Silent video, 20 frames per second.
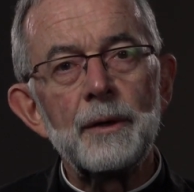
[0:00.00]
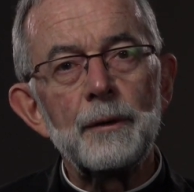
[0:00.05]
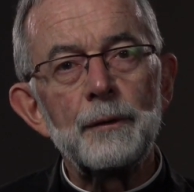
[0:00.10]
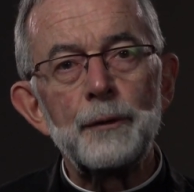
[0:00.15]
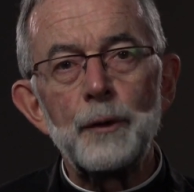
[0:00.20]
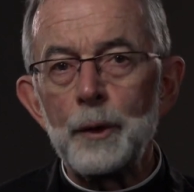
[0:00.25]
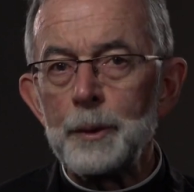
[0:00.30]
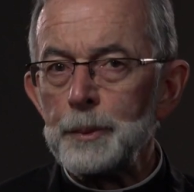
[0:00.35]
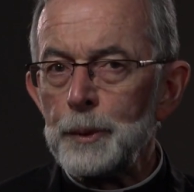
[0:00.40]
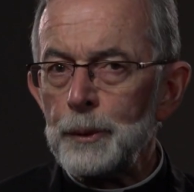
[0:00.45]

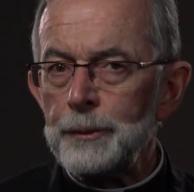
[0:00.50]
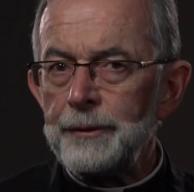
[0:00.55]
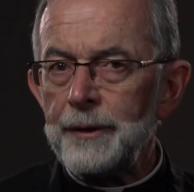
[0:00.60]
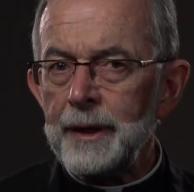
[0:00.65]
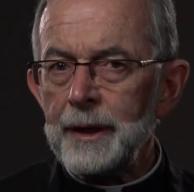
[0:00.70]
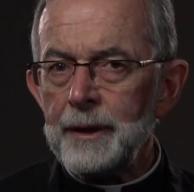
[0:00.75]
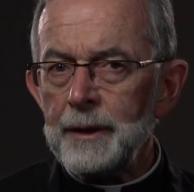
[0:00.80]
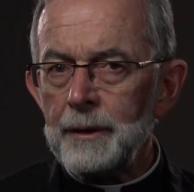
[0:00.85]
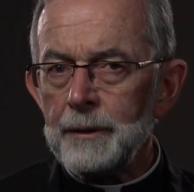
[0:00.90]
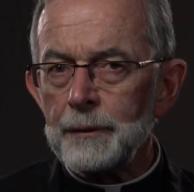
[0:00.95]
for
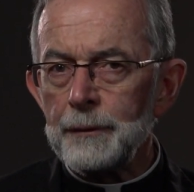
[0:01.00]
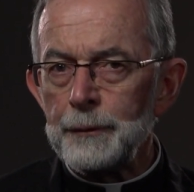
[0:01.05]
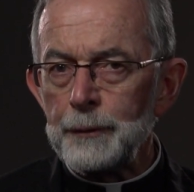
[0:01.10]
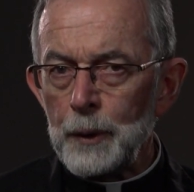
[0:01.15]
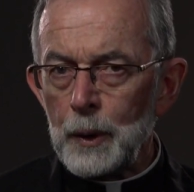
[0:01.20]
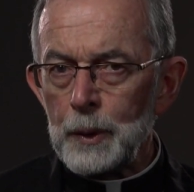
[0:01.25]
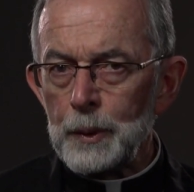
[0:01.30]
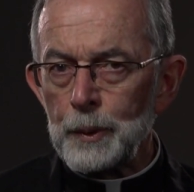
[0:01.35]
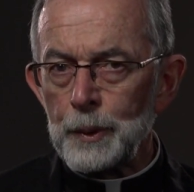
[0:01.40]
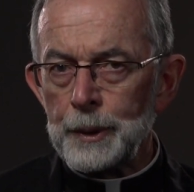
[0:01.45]
moving
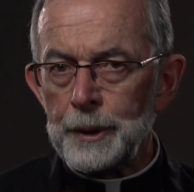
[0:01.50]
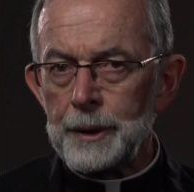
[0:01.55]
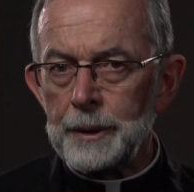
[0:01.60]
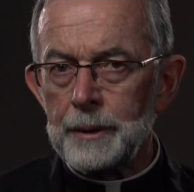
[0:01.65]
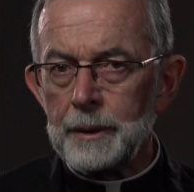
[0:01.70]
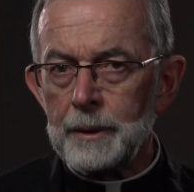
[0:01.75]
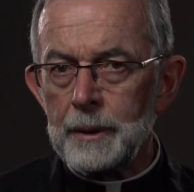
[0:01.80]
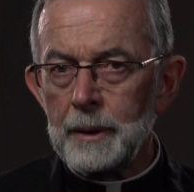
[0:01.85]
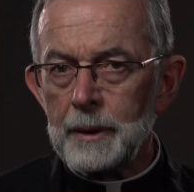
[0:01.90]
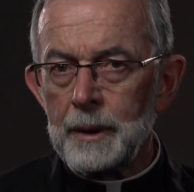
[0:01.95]
forward
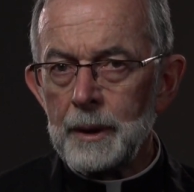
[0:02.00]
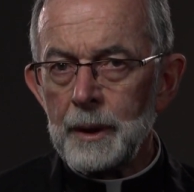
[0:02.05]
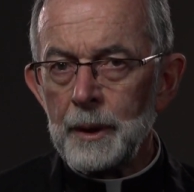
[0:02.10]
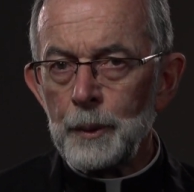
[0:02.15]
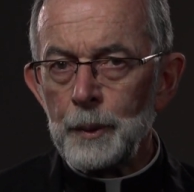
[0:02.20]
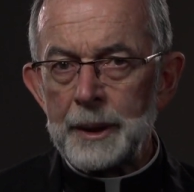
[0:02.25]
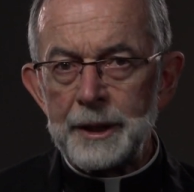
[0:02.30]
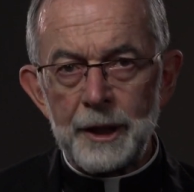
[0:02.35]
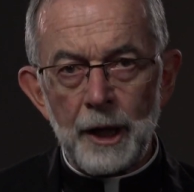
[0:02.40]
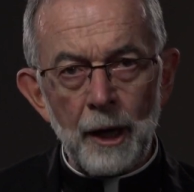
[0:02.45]

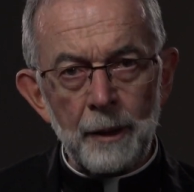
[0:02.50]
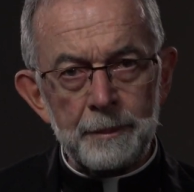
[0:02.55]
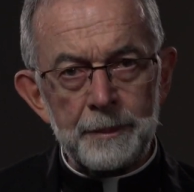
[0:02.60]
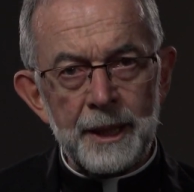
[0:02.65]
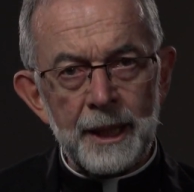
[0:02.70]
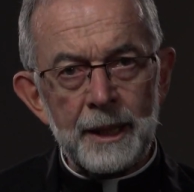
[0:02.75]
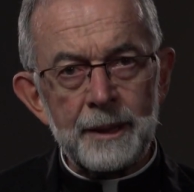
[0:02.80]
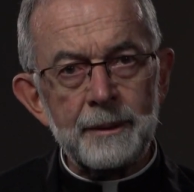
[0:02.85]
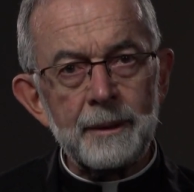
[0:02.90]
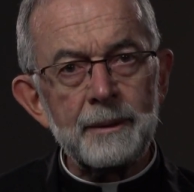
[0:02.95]
with
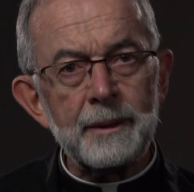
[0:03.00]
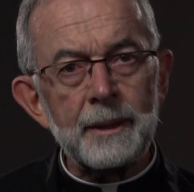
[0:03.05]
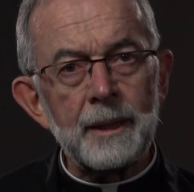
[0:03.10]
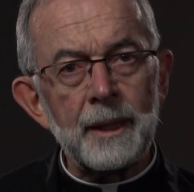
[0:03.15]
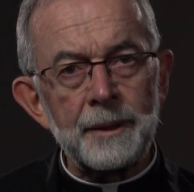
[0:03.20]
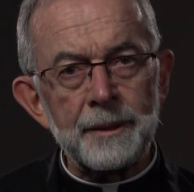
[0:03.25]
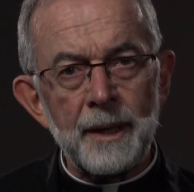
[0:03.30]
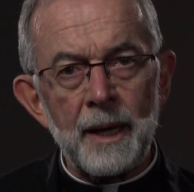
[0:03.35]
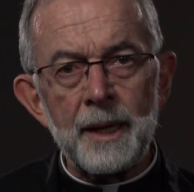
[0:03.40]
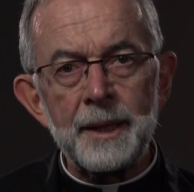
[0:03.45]
updated
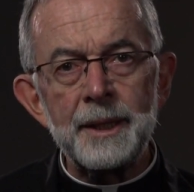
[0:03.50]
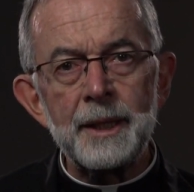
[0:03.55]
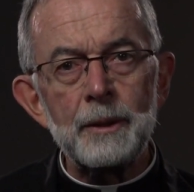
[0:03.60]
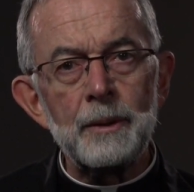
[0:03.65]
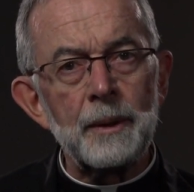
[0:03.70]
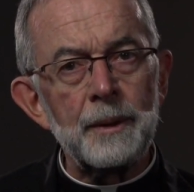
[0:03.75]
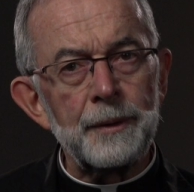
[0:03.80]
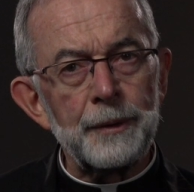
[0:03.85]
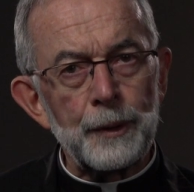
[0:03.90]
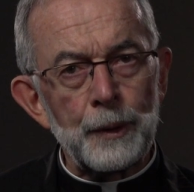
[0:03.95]

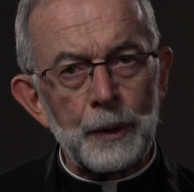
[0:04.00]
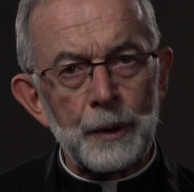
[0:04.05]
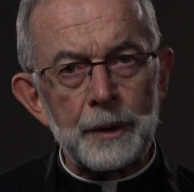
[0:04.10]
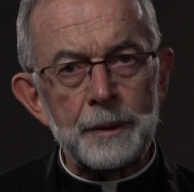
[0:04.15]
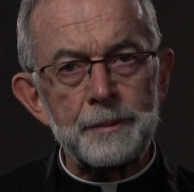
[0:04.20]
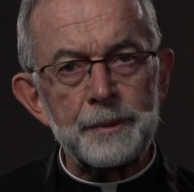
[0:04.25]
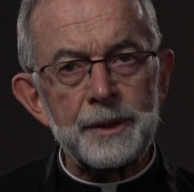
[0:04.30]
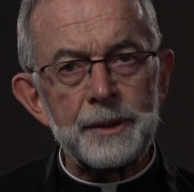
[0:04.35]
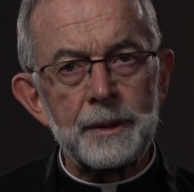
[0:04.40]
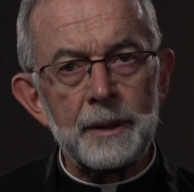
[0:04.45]
canonical
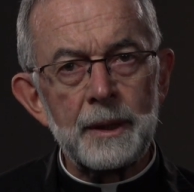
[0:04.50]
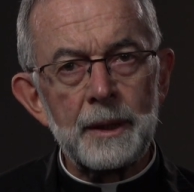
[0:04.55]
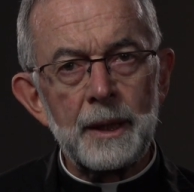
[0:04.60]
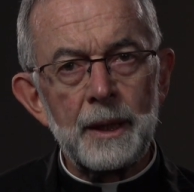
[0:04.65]
norms